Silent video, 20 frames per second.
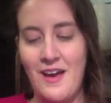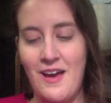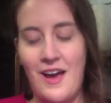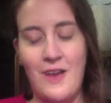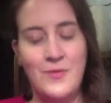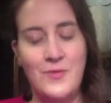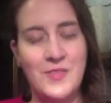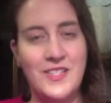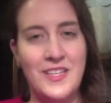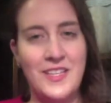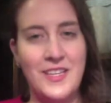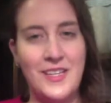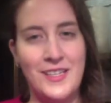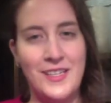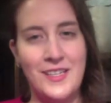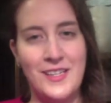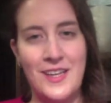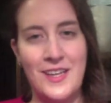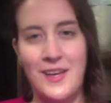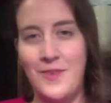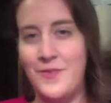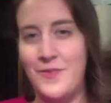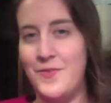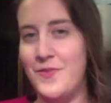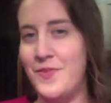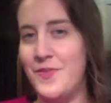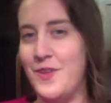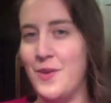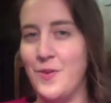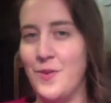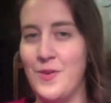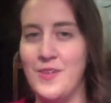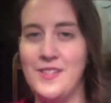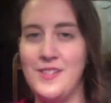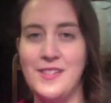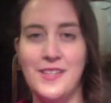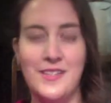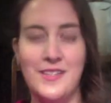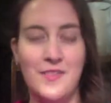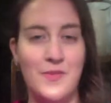was seeing if there was
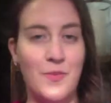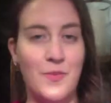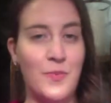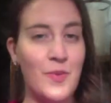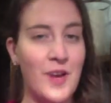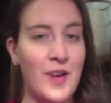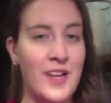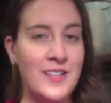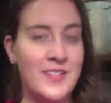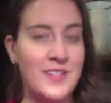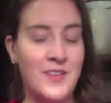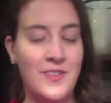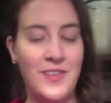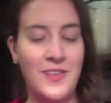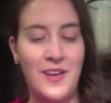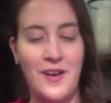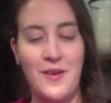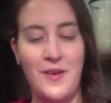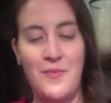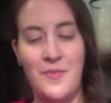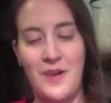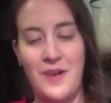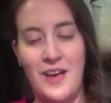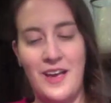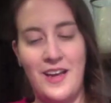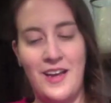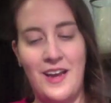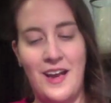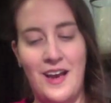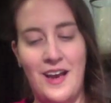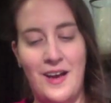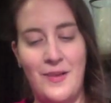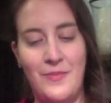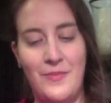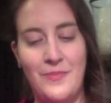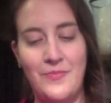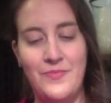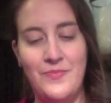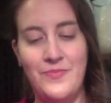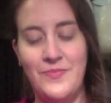a different brand out there, but
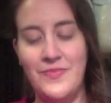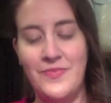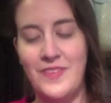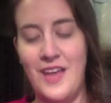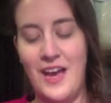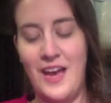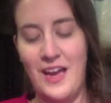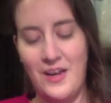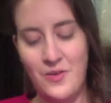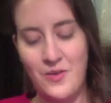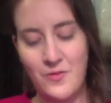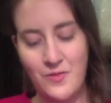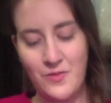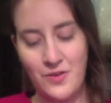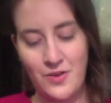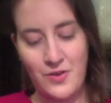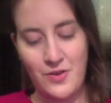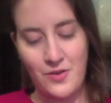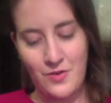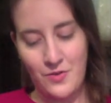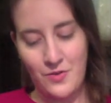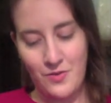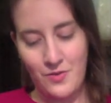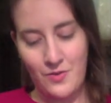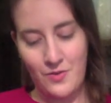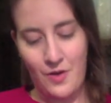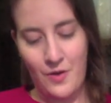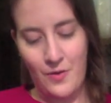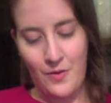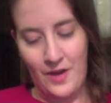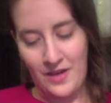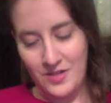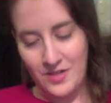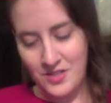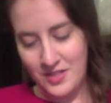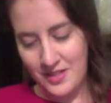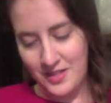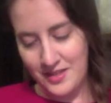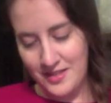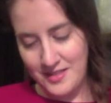I don't know. Oh,
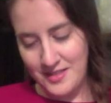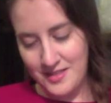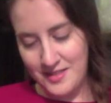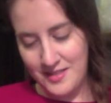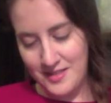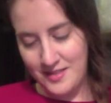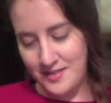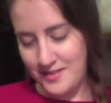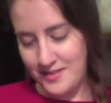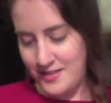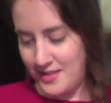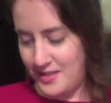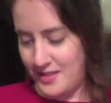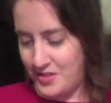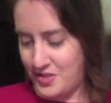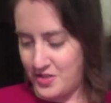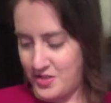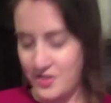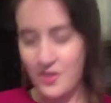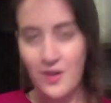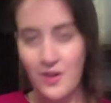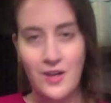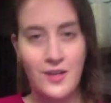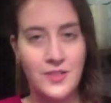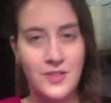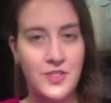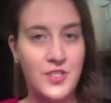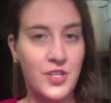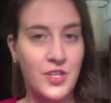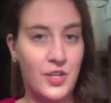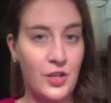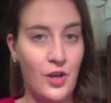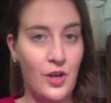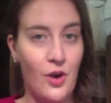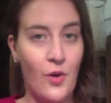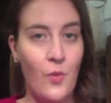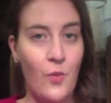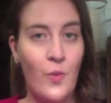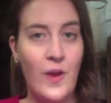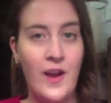actually, it's called To
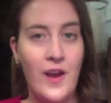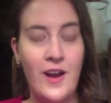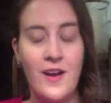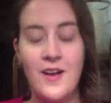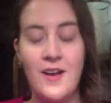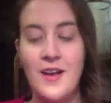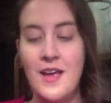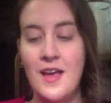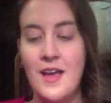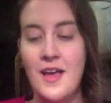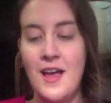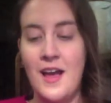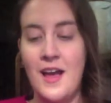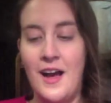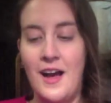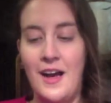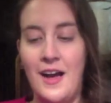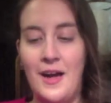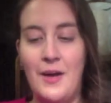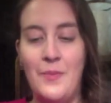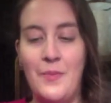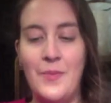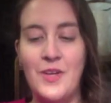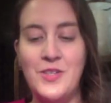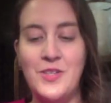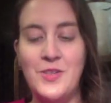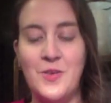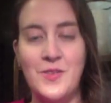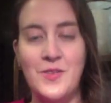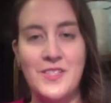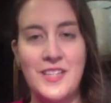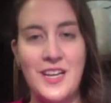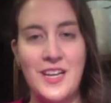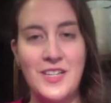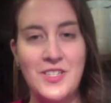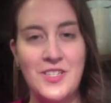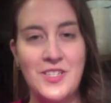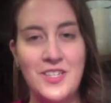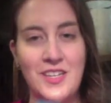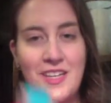Go Wear. So
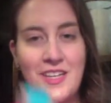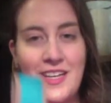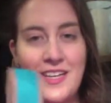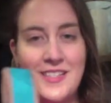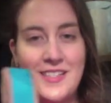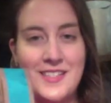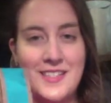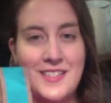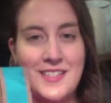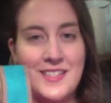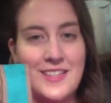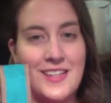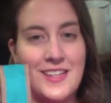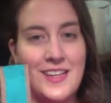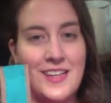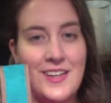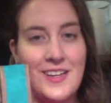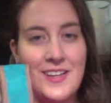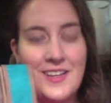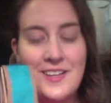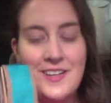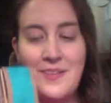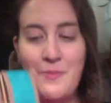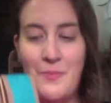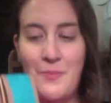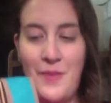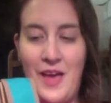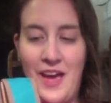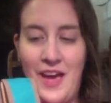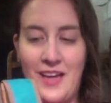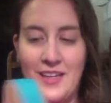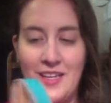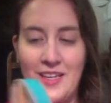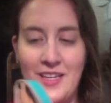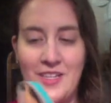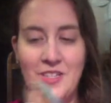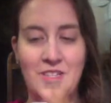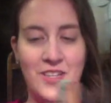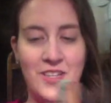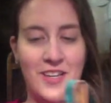essentially, it's this little
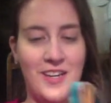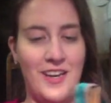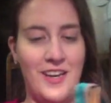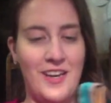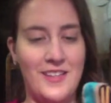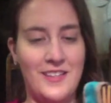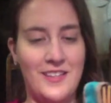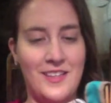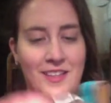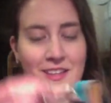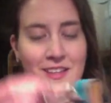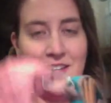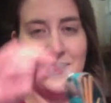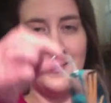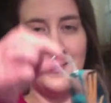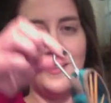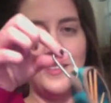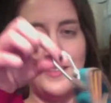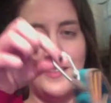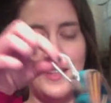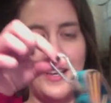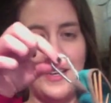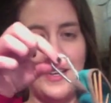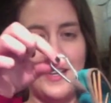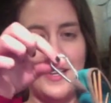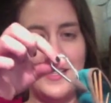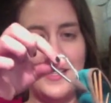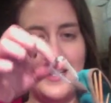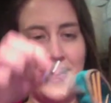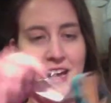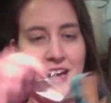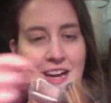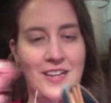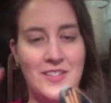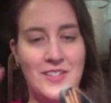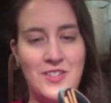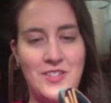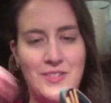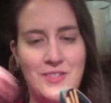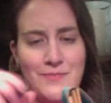package, and it has a little like
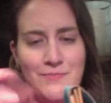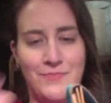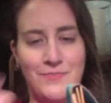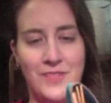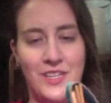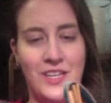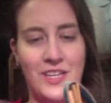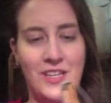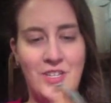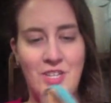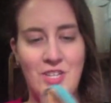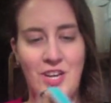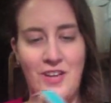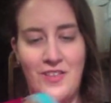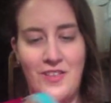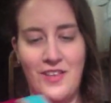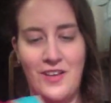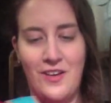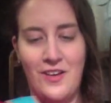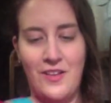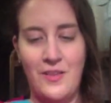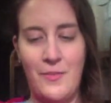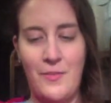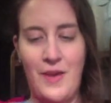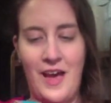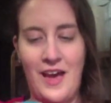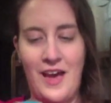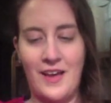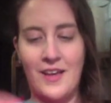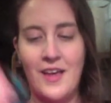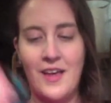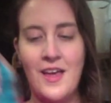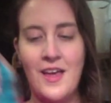attached keychain thing on the back.